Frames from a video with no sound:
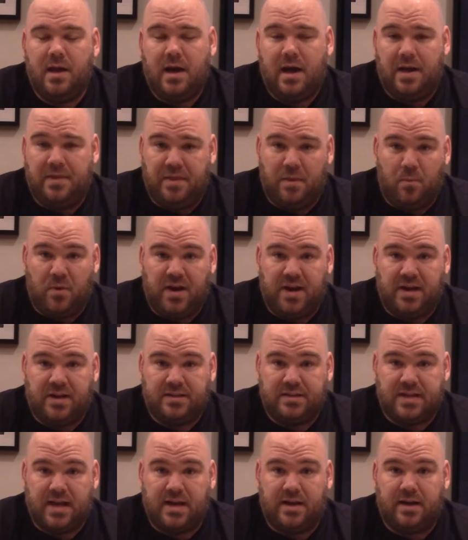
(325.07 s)
and then when he
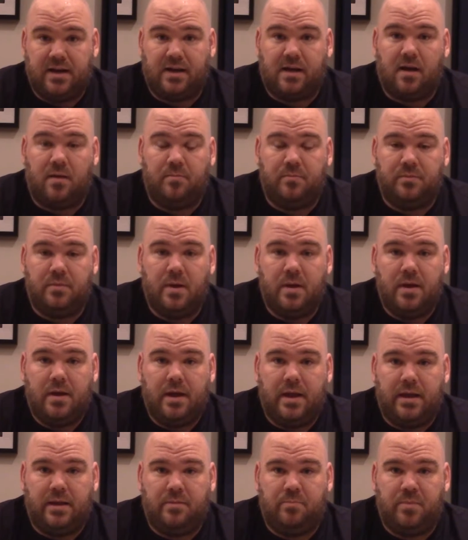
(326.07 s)
decided to come
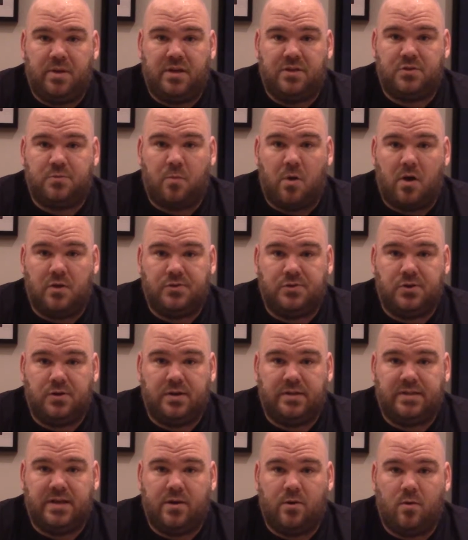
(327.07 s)
and be a sponsor
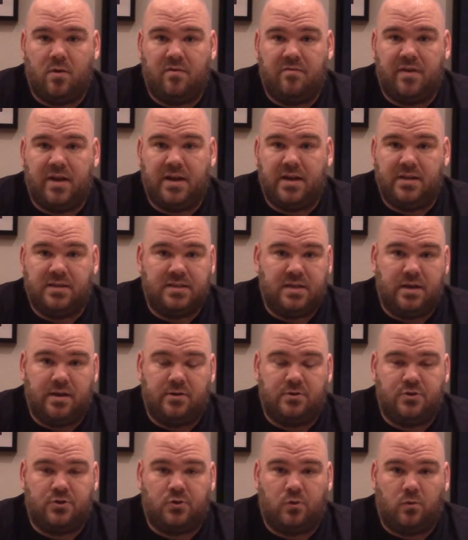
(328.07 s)
and attend our event, he said
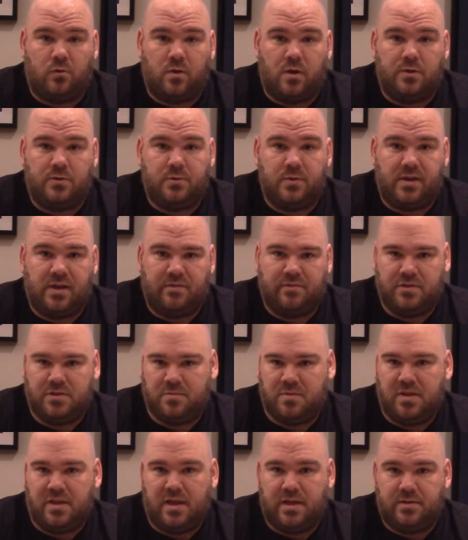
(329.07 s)
he'd just hold on to it and give it to
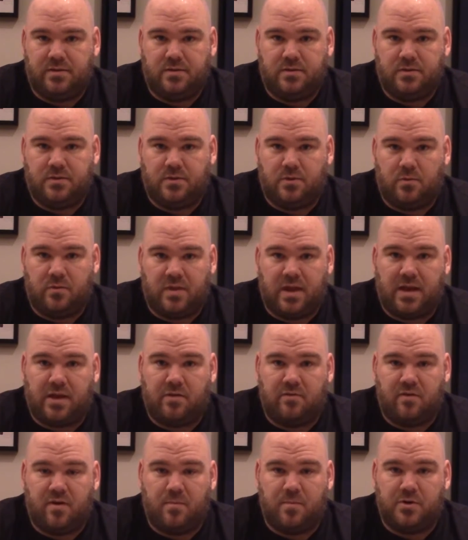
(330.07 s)
me then. So thank
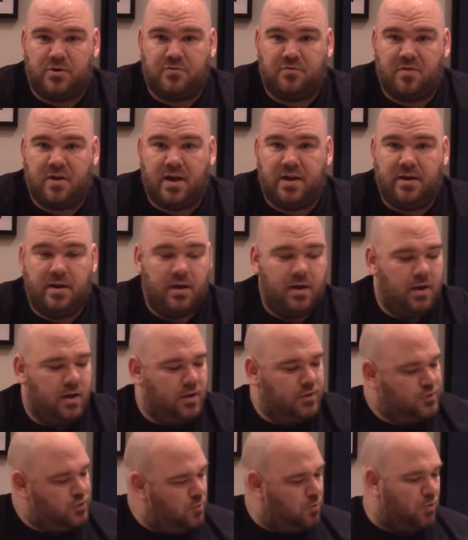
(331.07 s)
you very much, Fred.
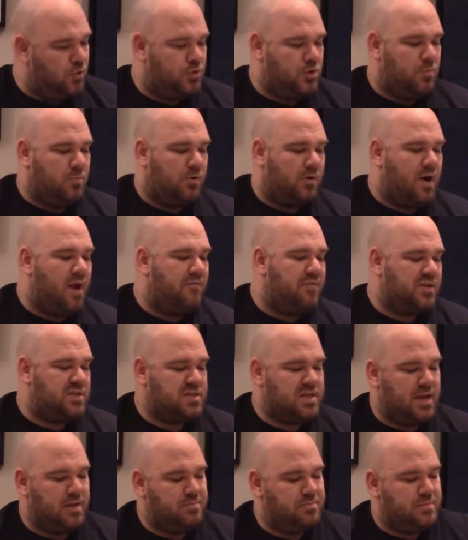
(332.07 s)
Two more
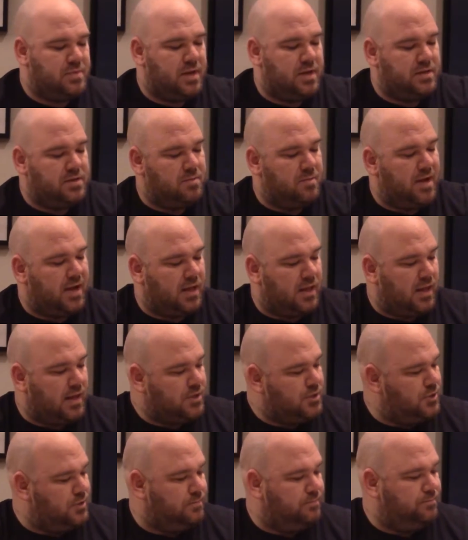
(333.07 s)
TurboGrafx games into my
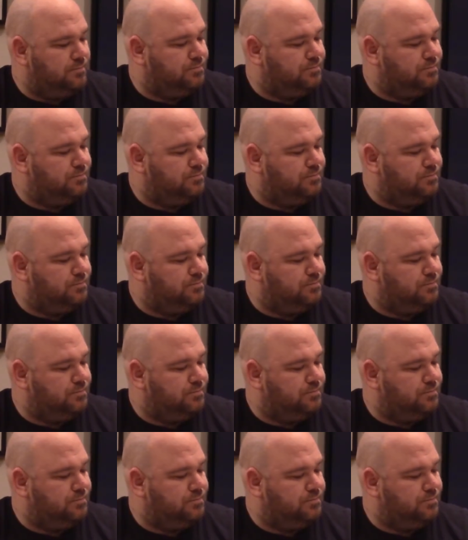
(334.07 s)
collection.